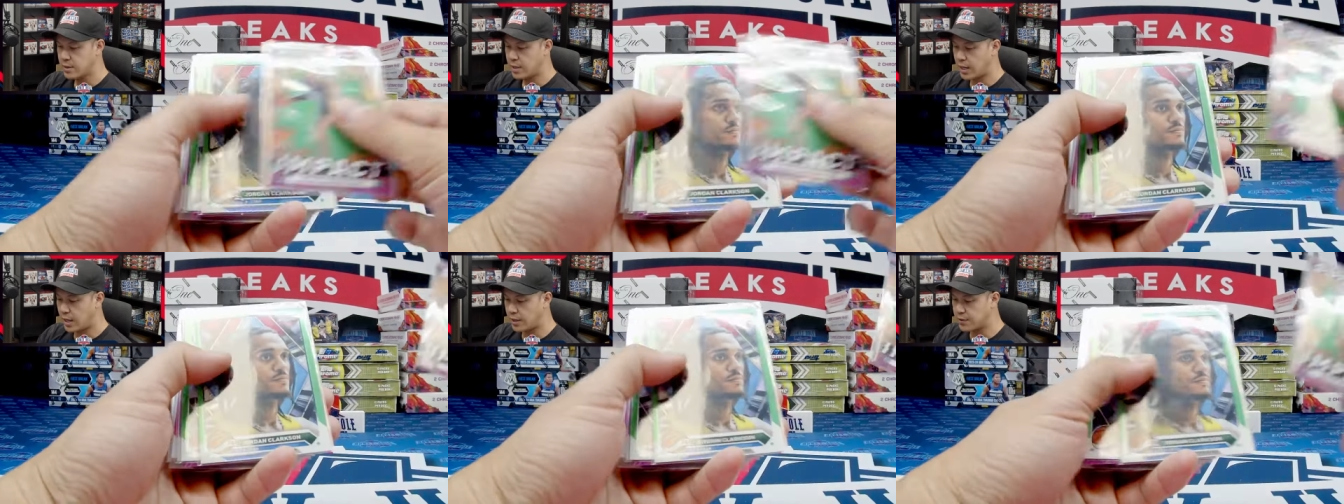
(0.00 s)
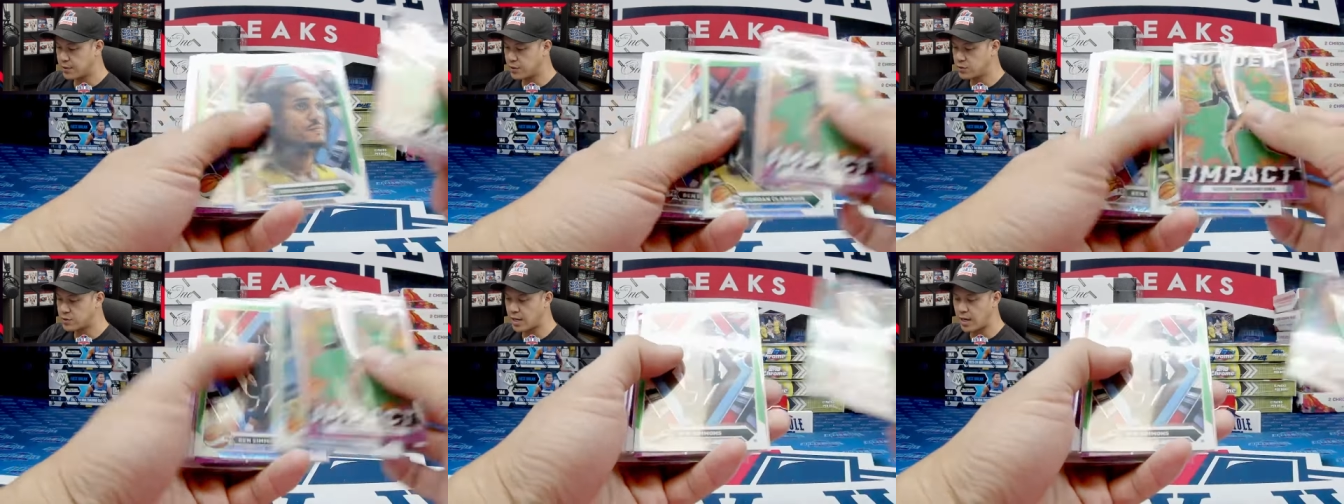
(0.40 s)
the
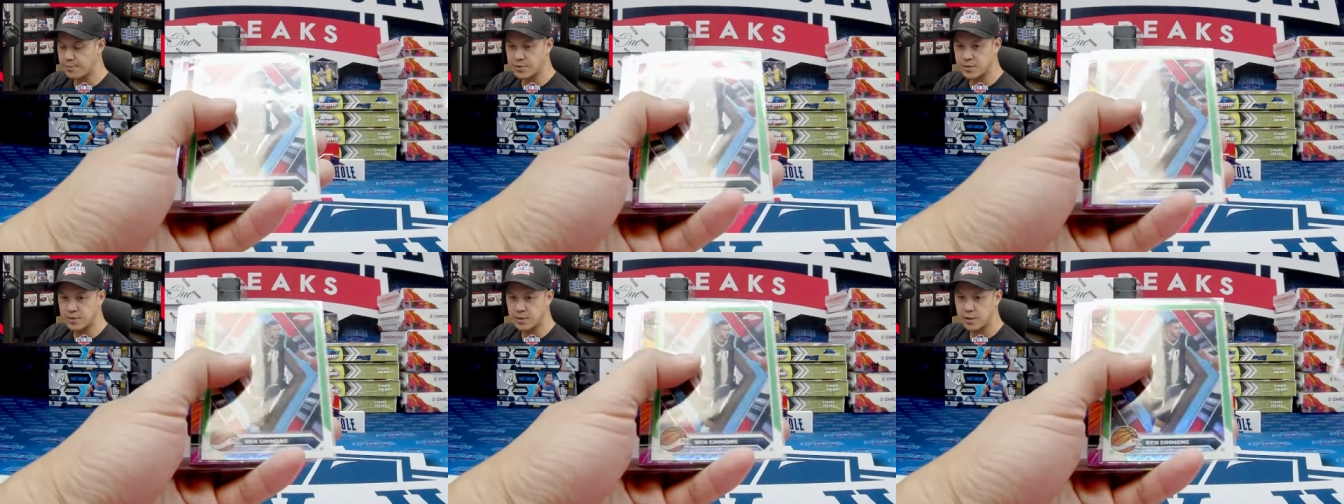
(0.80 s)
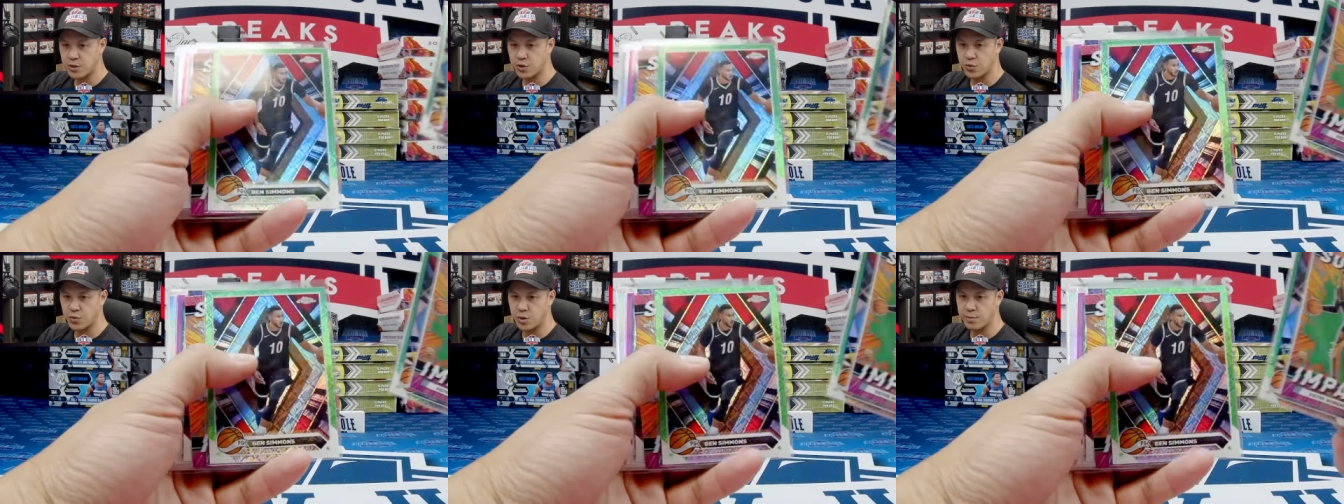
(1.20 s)
new Topps
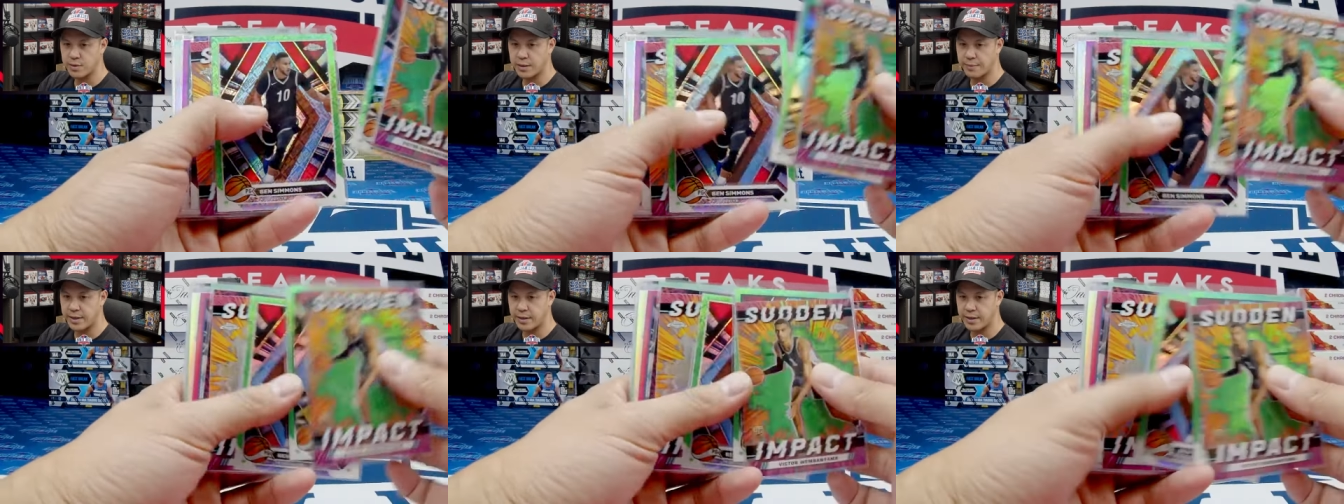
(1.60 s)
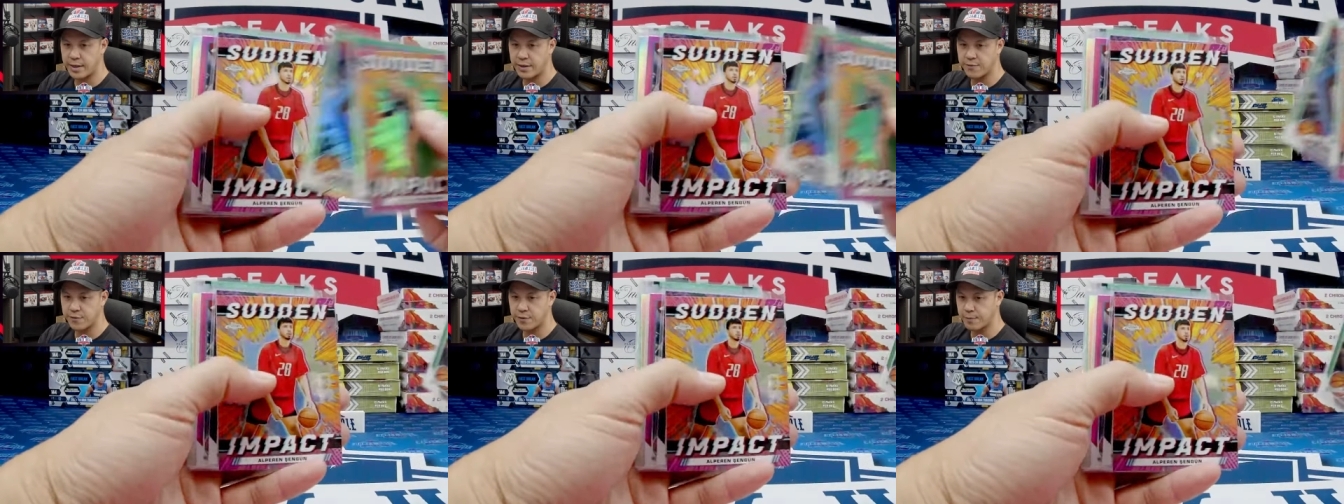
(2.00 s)
Chrome coming out
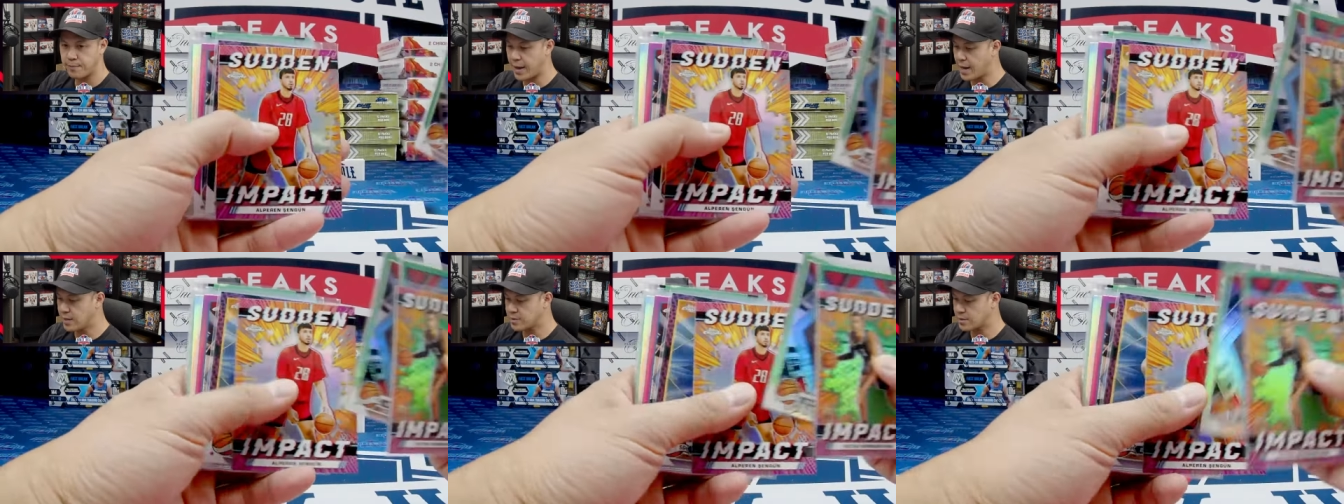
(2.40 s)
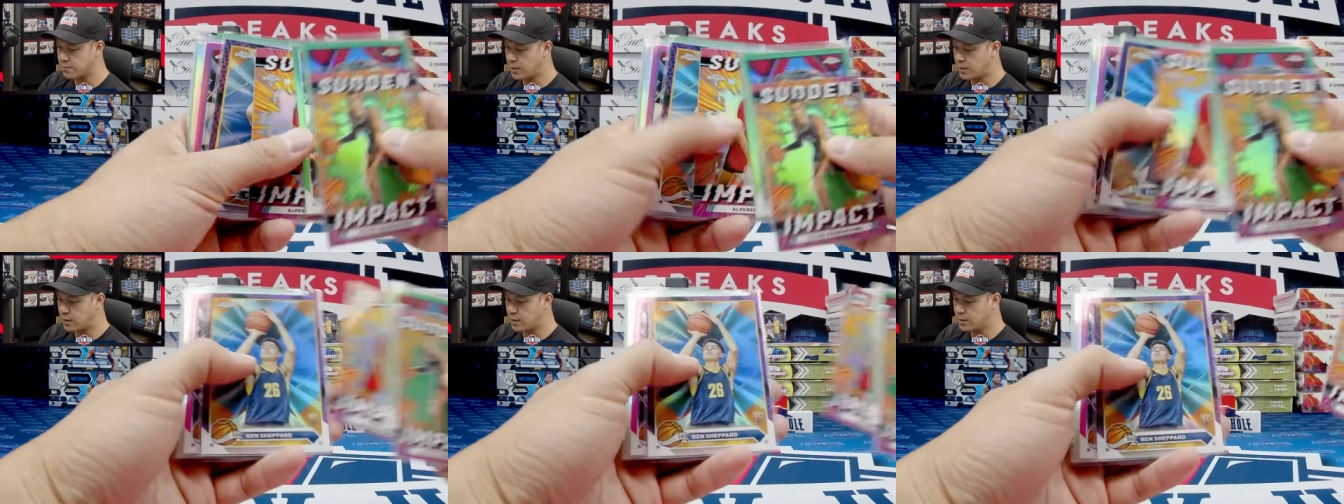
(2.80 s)
again for
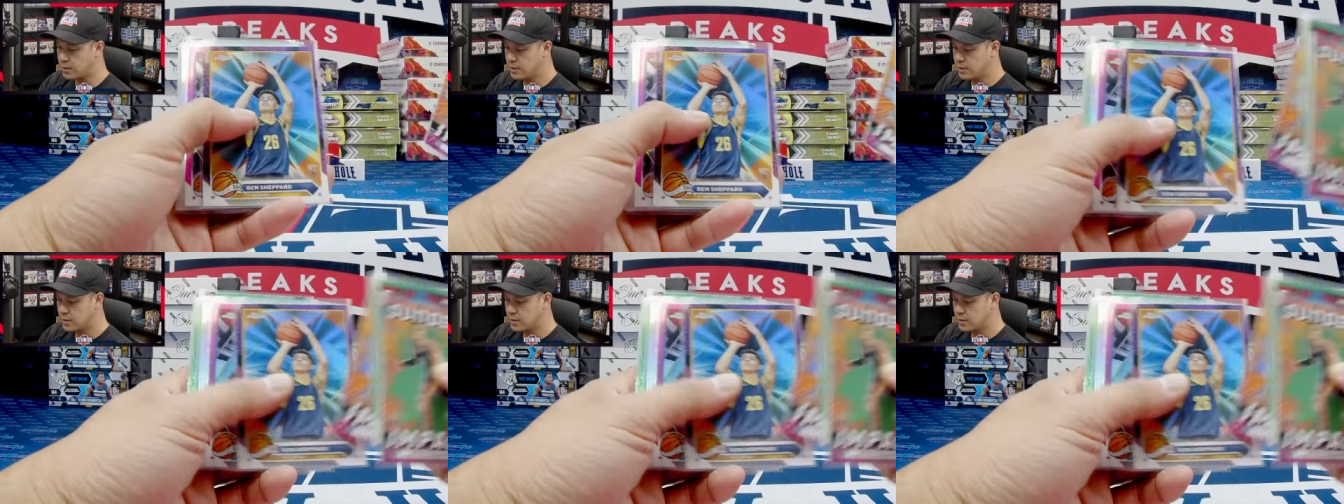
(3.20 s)
basketball.